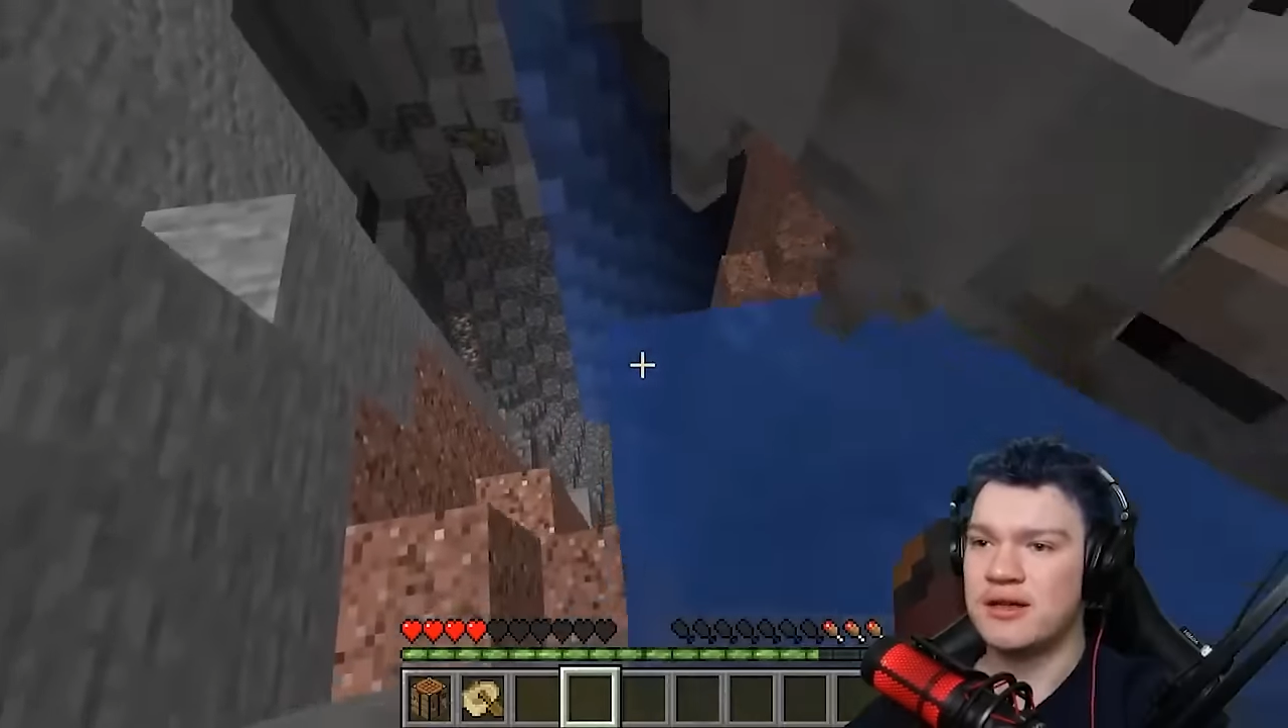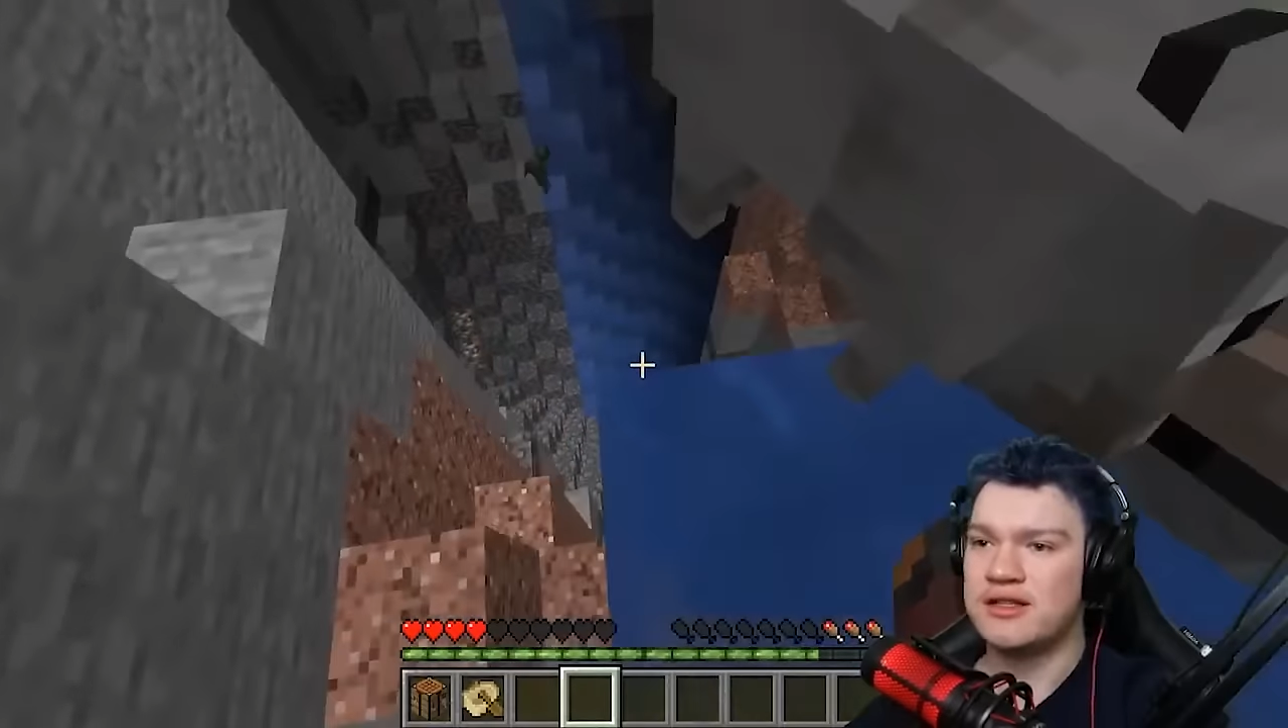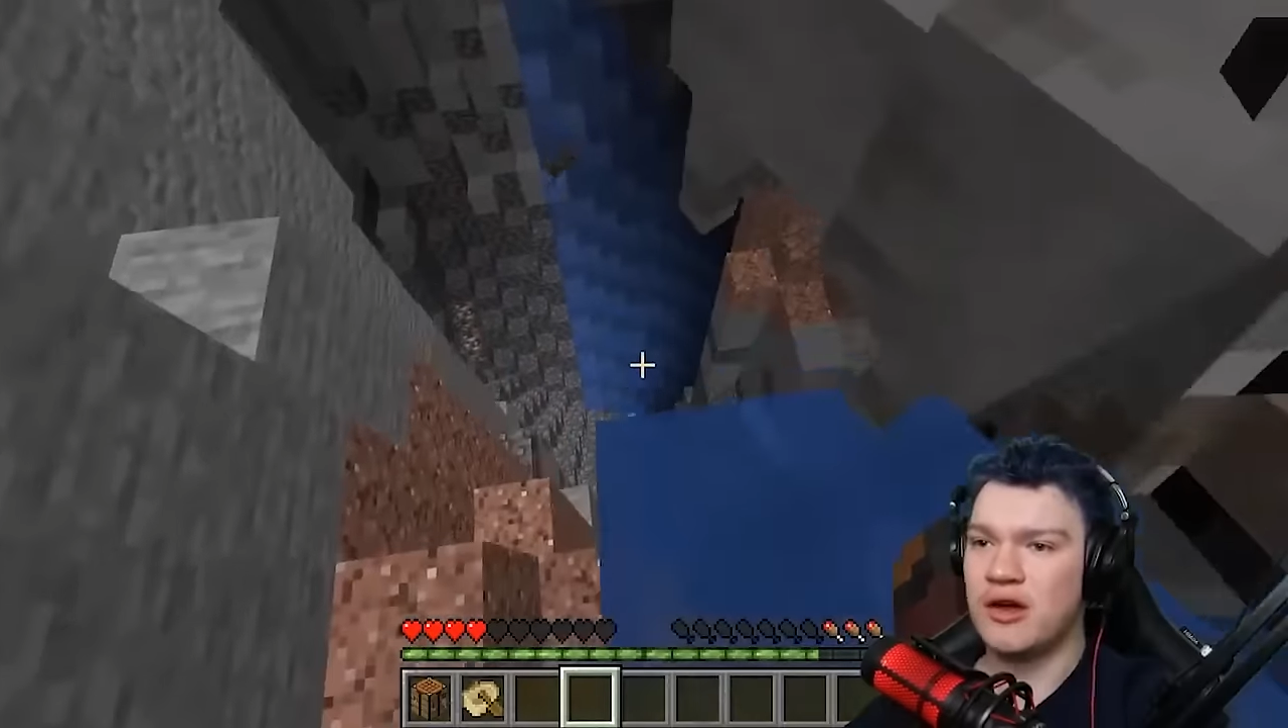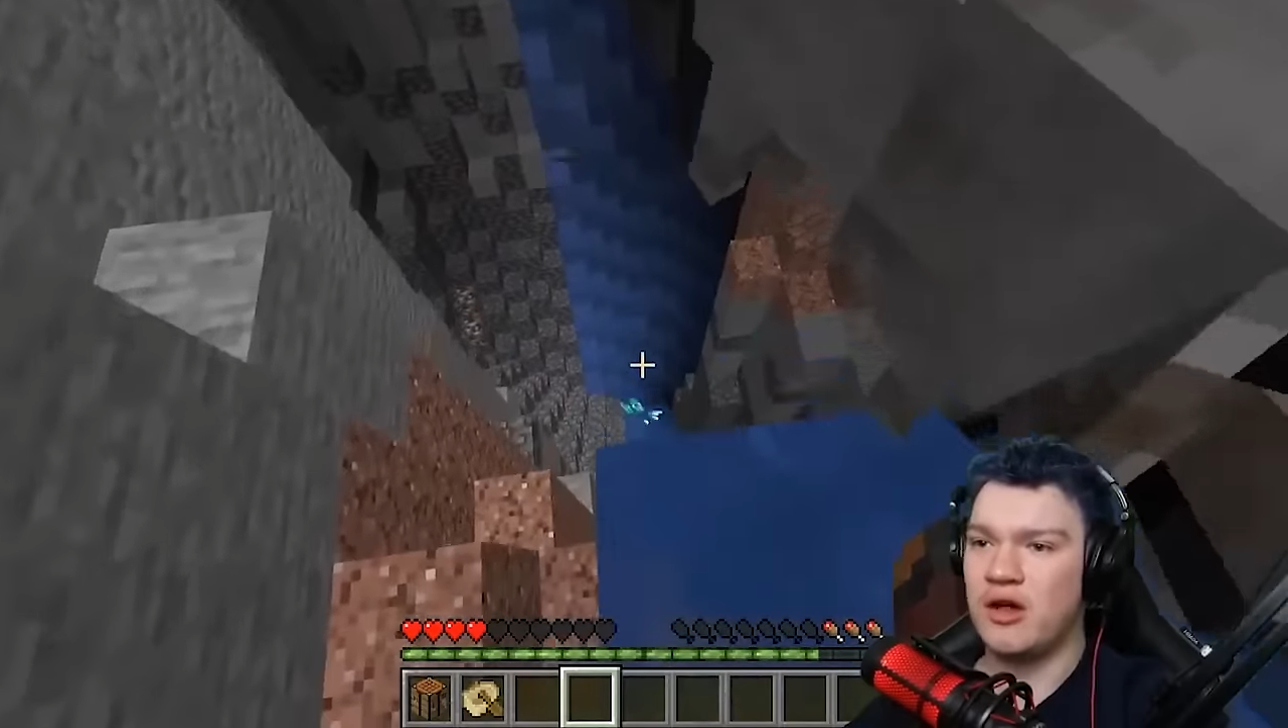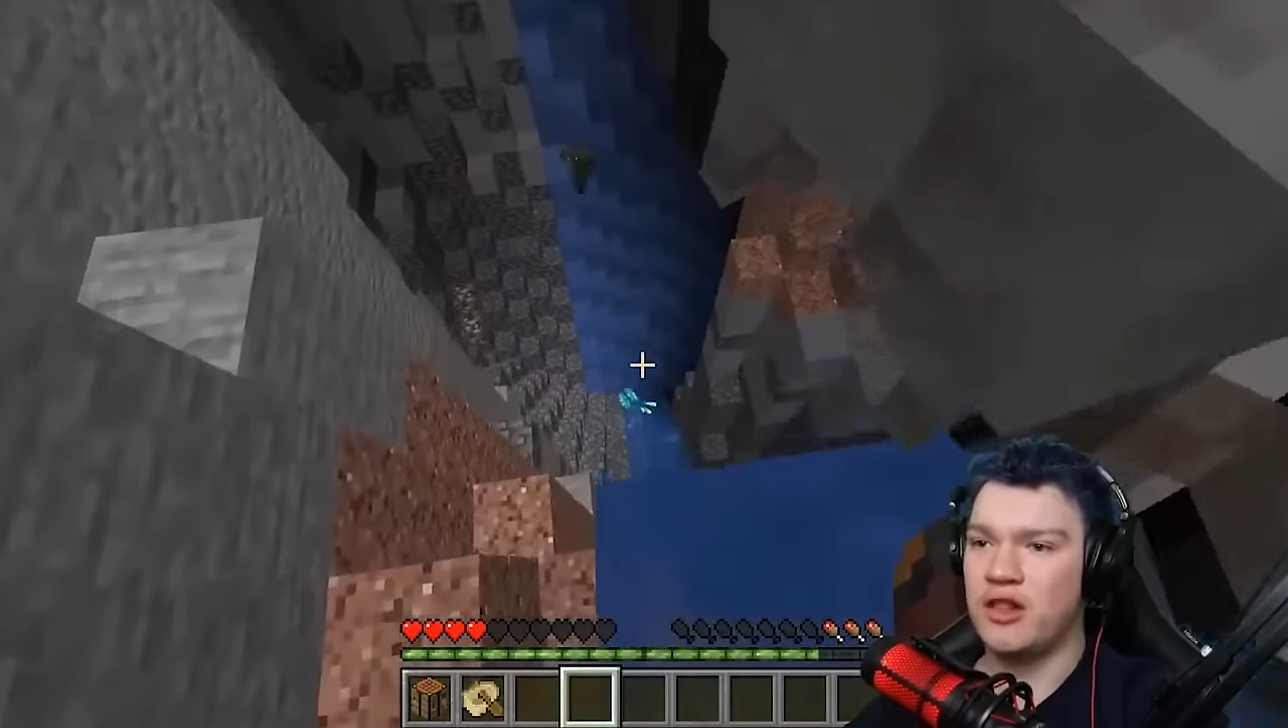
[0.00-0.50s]

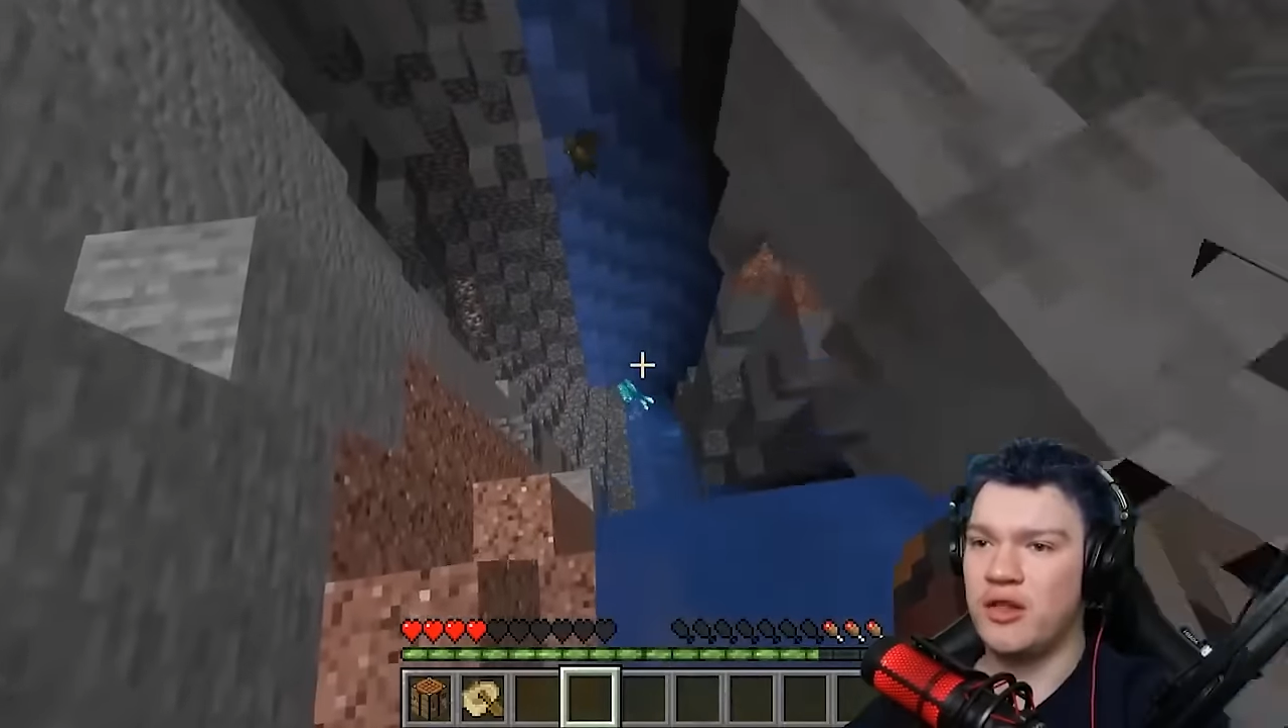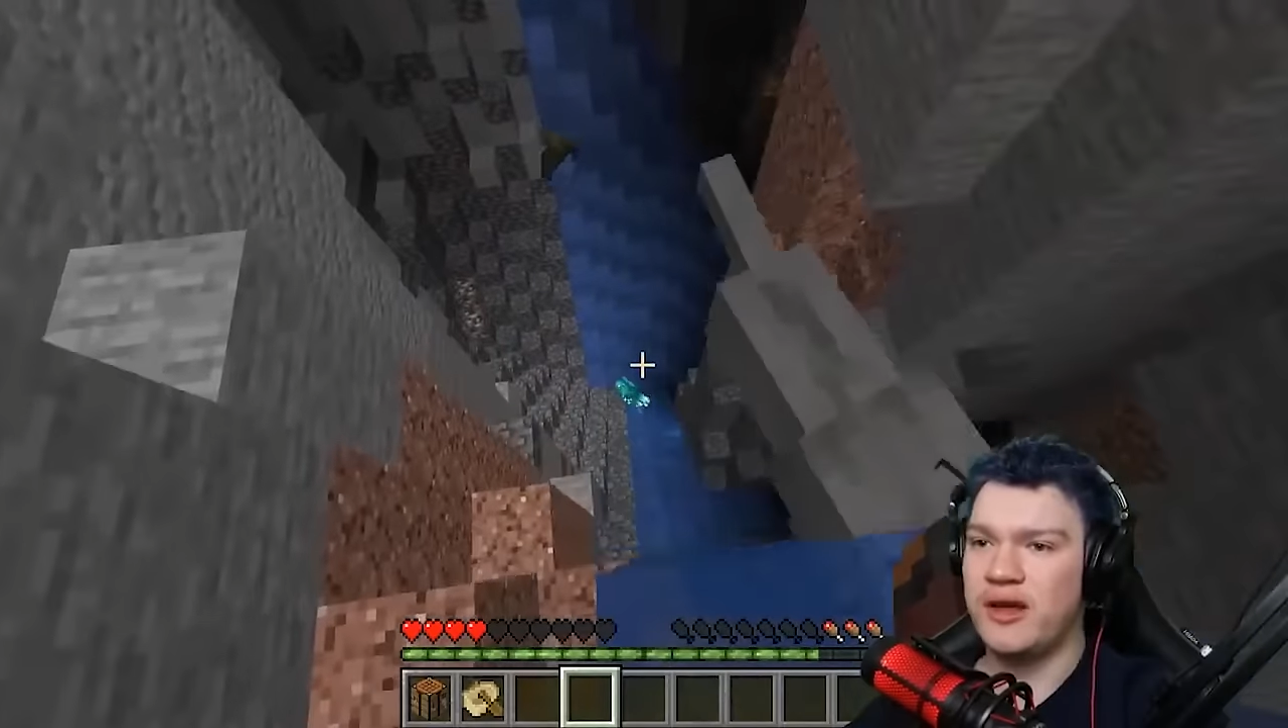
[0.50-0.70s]
Is it all the